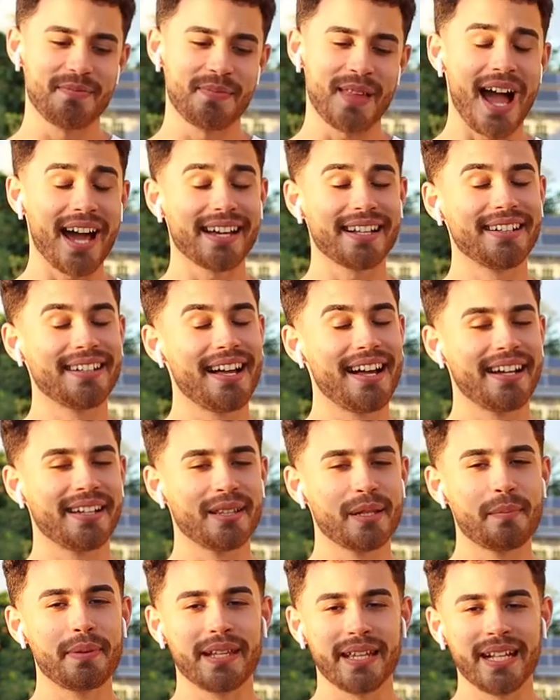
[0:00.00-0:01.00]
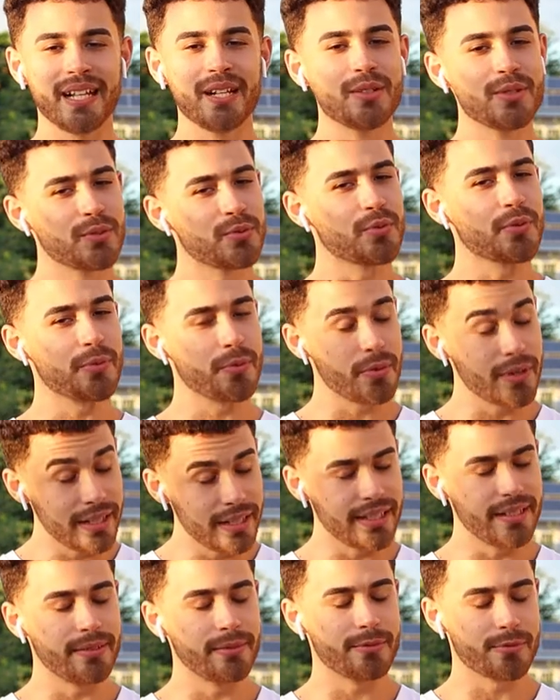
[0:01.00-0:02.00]
Not gonna lie, in the beginning was
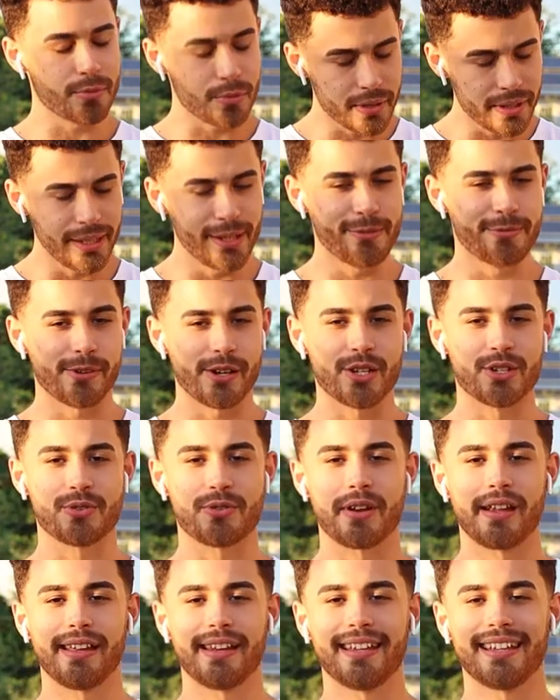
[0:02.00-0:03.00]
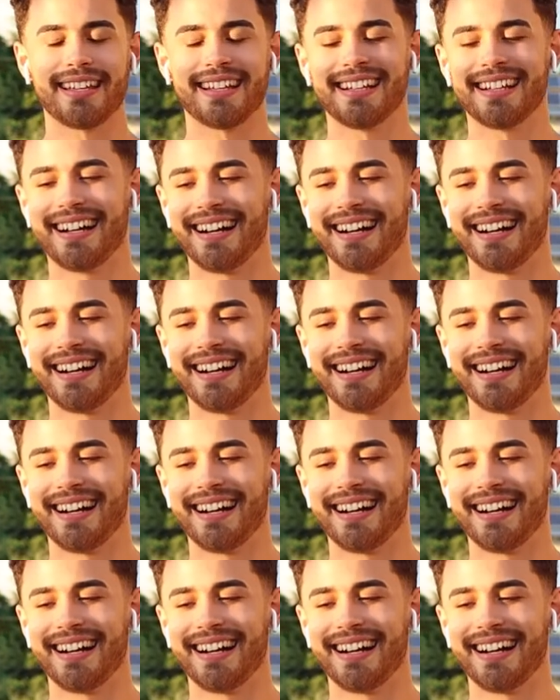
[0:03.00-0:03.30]
really, really frustrating.